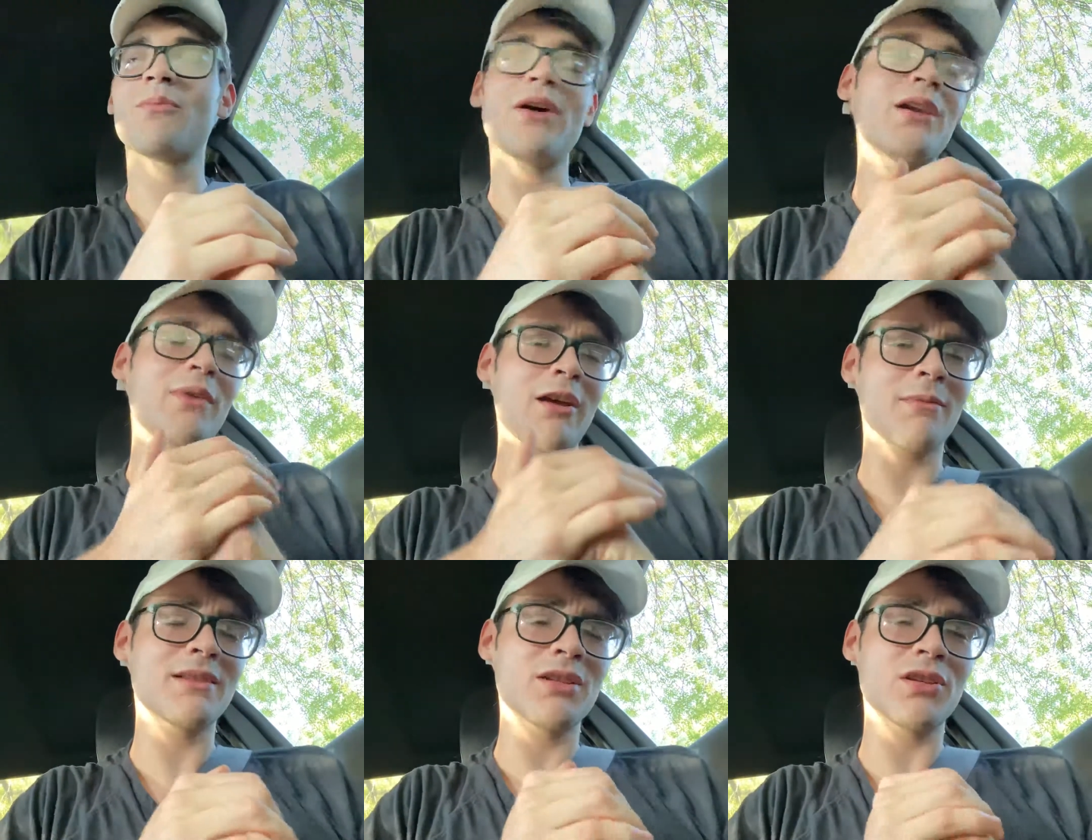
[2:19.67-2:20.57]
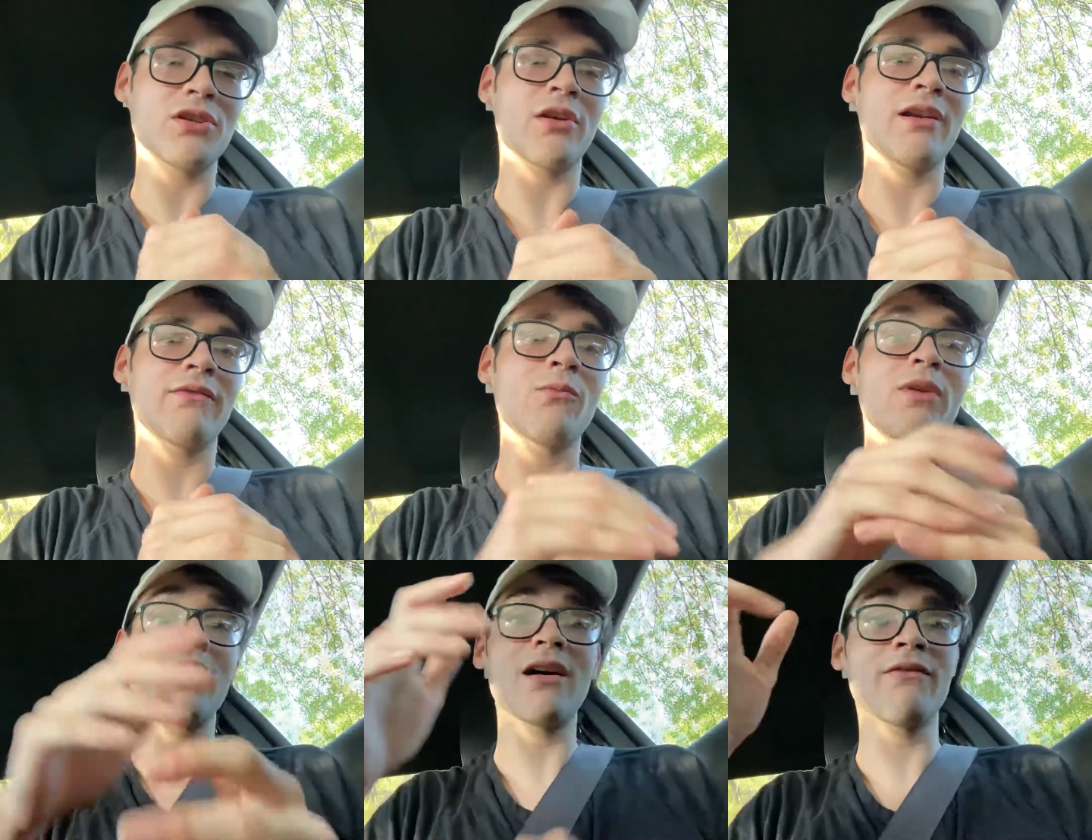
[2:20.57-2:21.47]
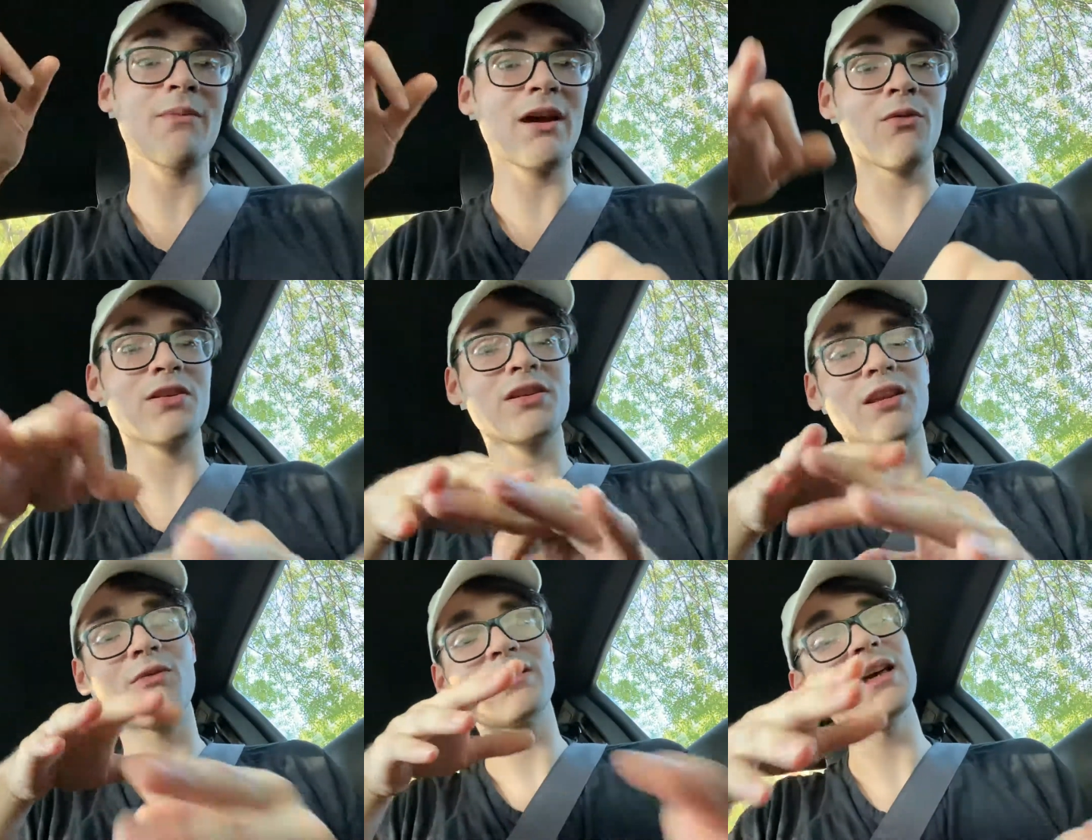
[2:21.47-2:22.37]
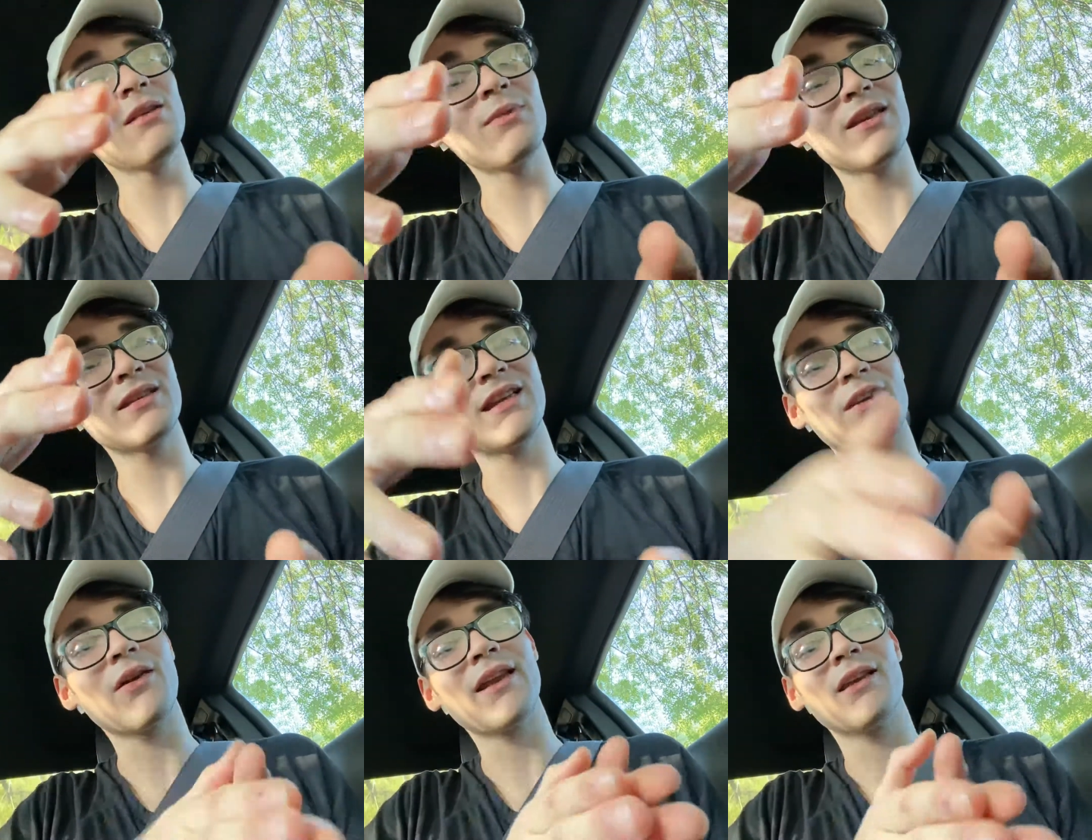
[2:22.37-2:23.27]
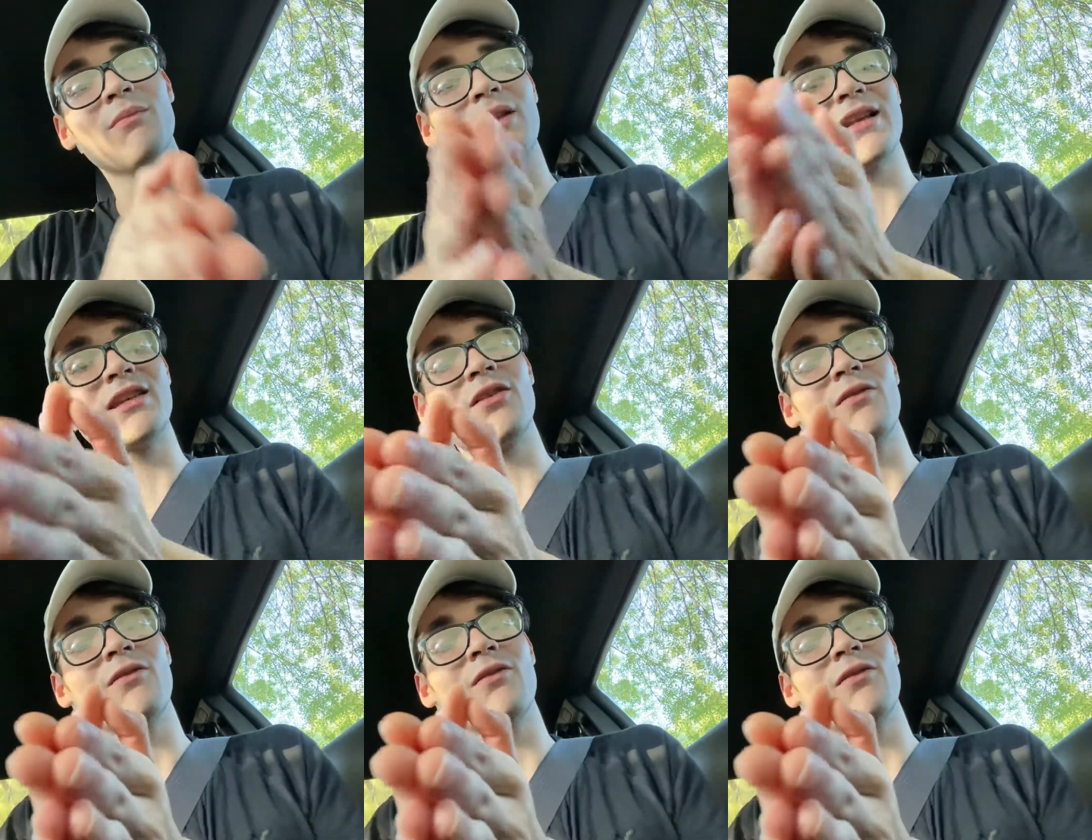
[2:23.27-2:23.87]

body recomposition journey from what I got from that question that you were telling me is like you had hit a plateau